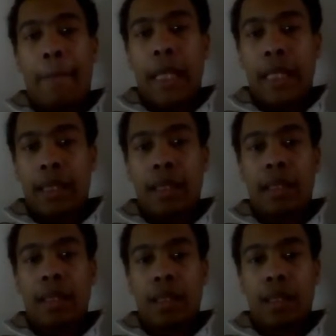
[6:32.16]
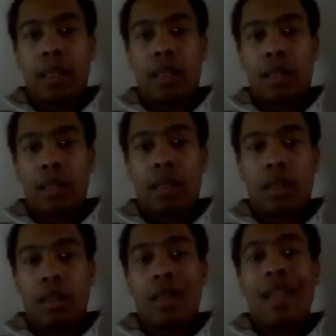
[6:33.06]
But
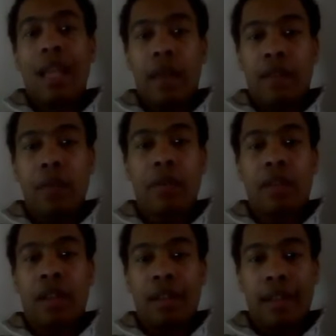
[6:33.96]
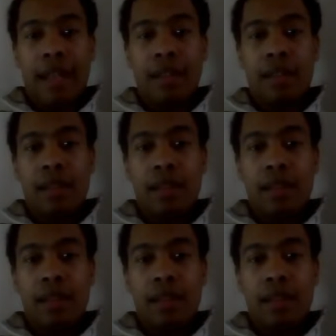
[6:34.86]
if they would have done that,